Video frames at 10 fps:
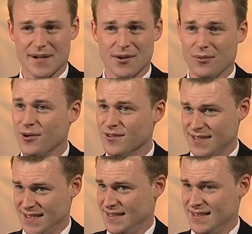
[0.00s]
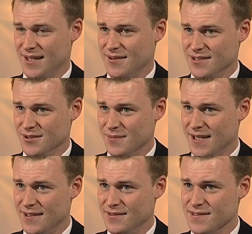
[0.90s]
may not want it going to your
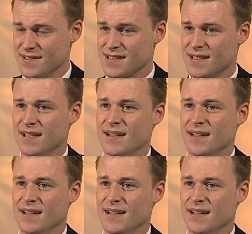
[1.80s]
parents.